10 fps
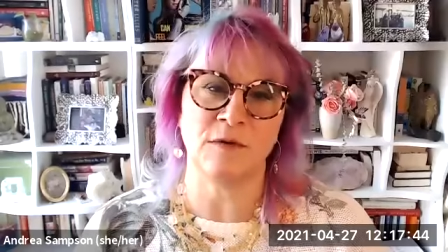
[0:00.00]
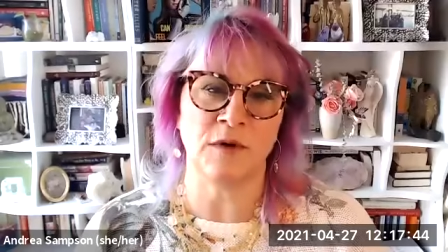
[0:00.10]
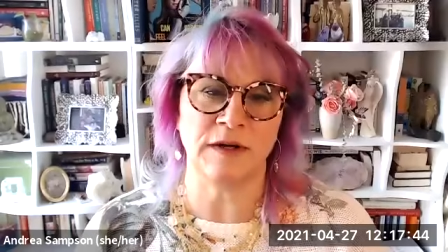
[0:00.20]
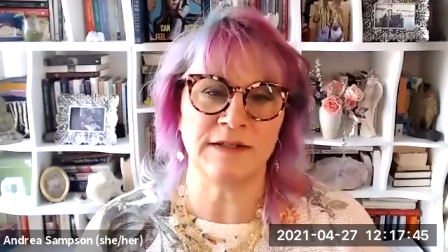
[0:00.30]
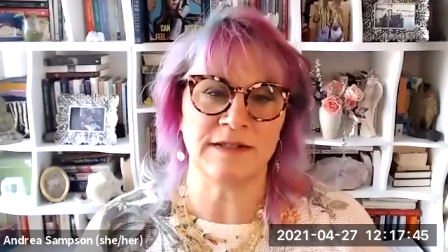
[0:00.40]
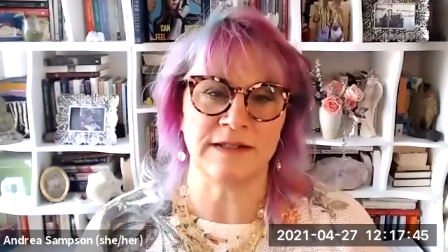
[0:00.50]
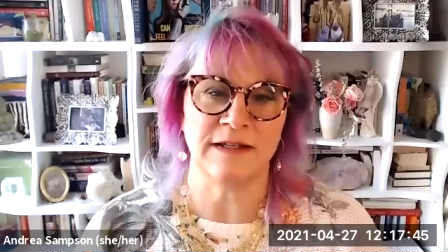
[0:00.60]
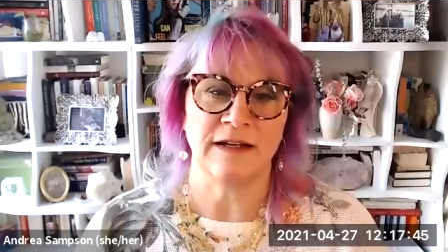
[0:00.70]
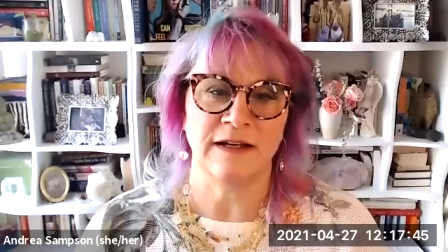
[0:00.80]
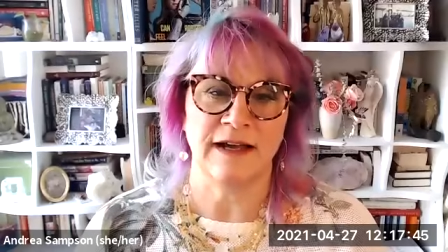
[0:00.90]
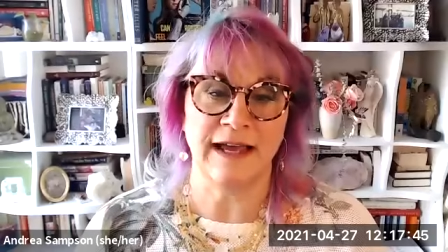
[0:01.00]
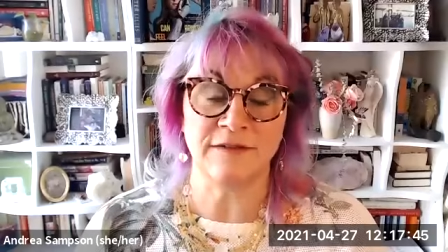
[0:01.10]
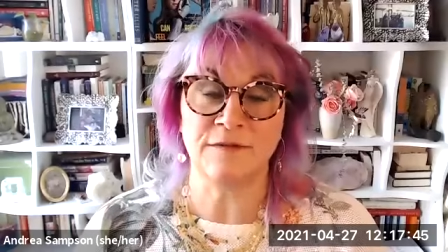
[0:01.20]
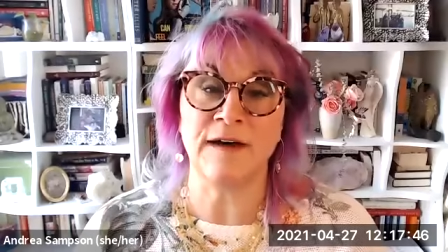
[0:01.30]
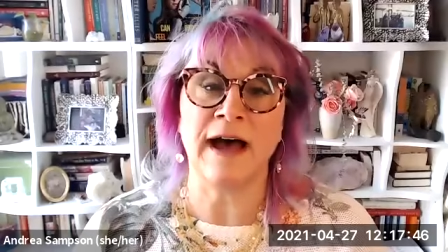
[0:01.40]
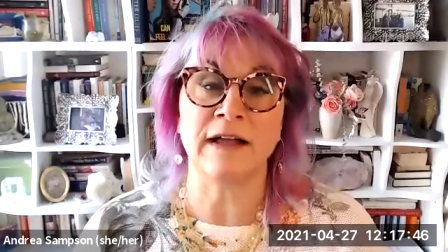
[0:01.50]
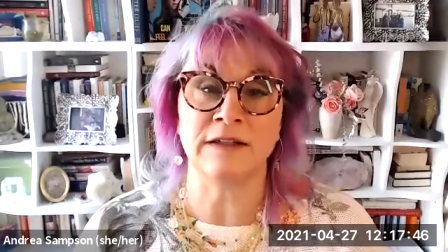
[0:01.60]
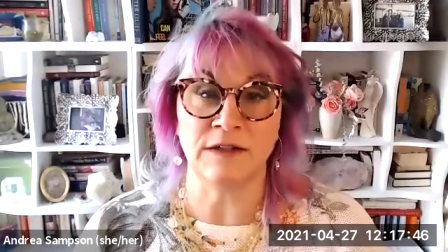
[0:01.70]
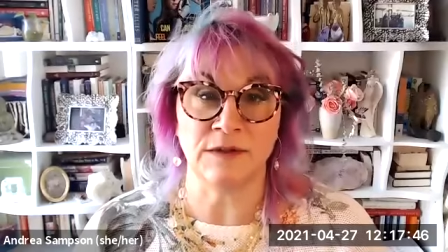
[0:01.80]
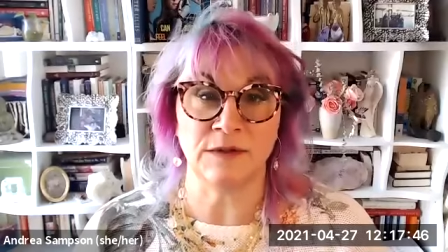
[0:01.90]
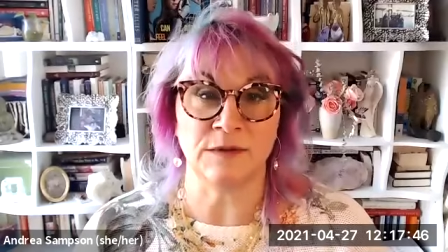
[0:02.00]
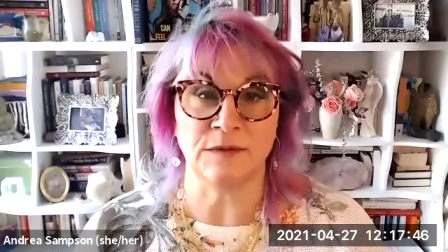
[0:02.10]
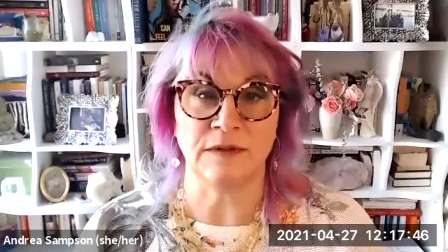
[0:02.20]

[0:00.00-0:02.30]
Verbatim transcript: voice, and value.